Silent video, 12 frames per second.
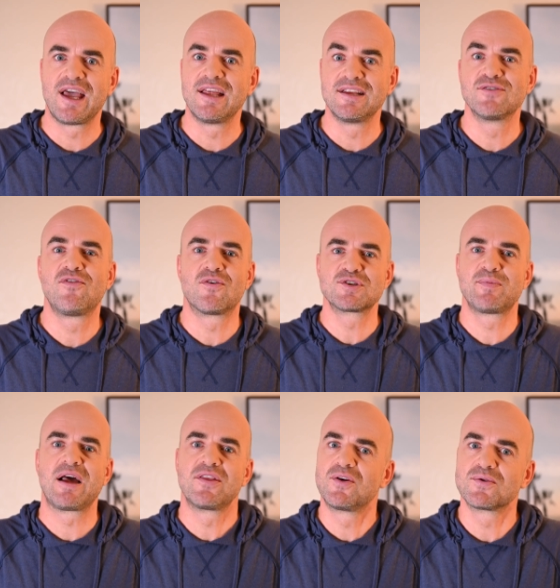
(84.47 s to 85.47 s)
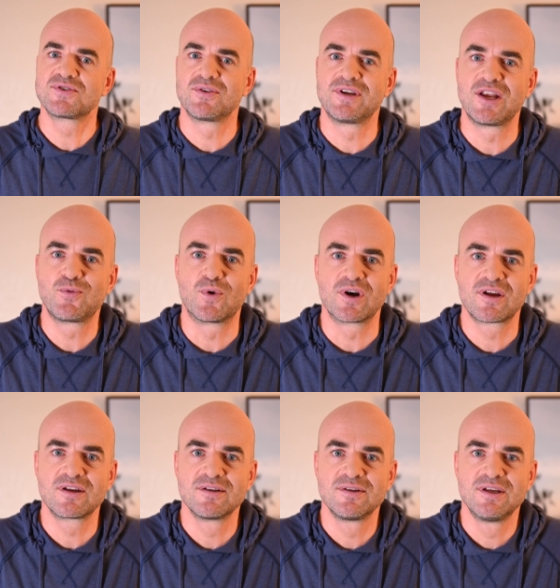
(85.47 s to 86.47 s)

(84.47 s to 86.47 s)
and enforced by the nodes on the network.